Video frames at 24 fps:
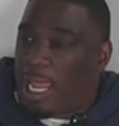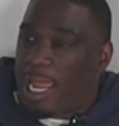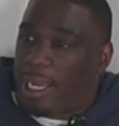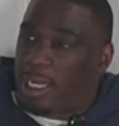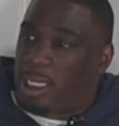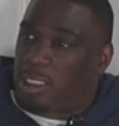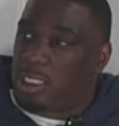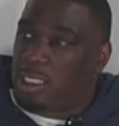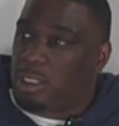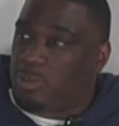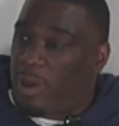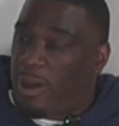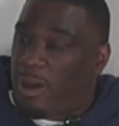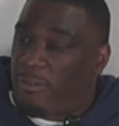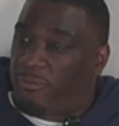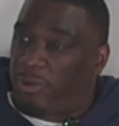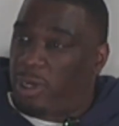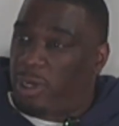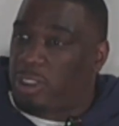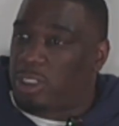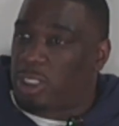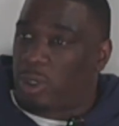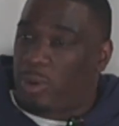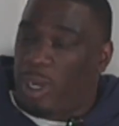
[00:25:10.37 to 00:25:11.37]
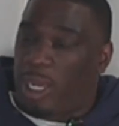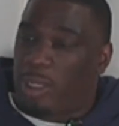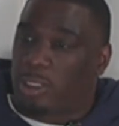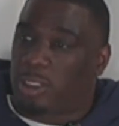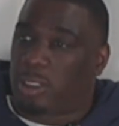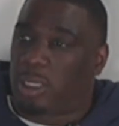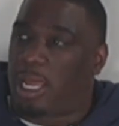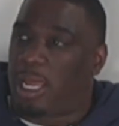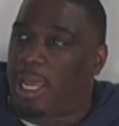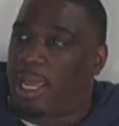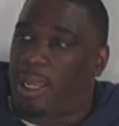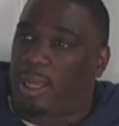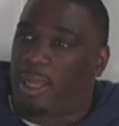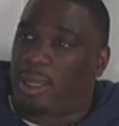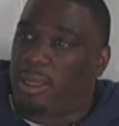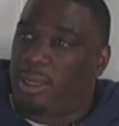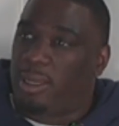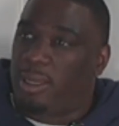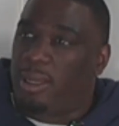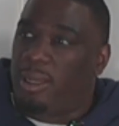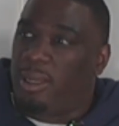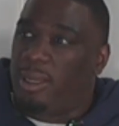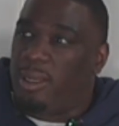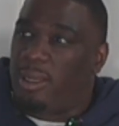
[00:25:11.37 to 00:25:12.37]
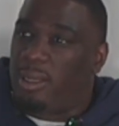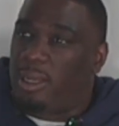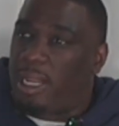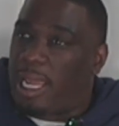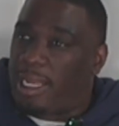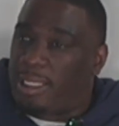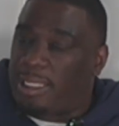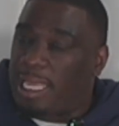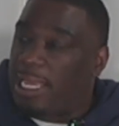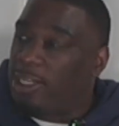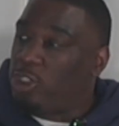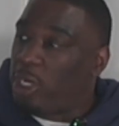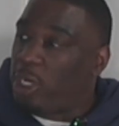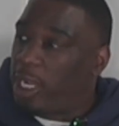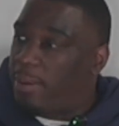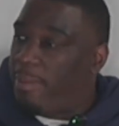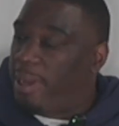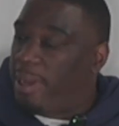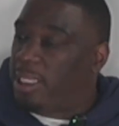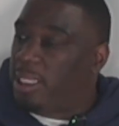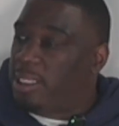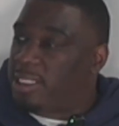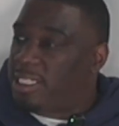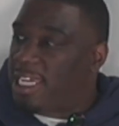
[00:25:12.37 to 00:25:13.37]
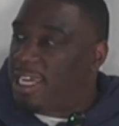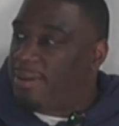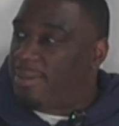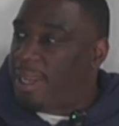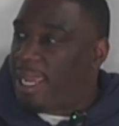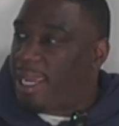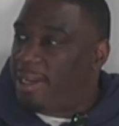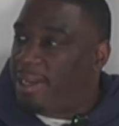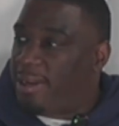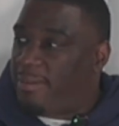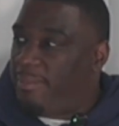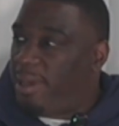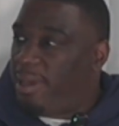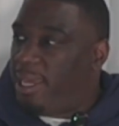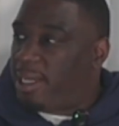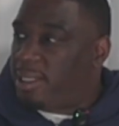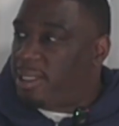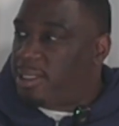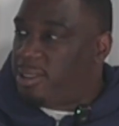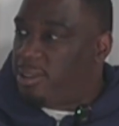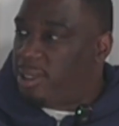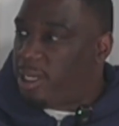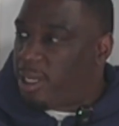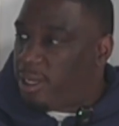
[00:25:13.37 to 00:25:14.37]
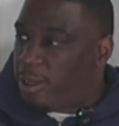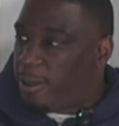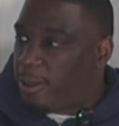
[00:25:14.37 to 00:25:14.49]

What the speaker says: Yeah, like, cause this is my first year out, so like they trying to make the team. They in the mix, you know?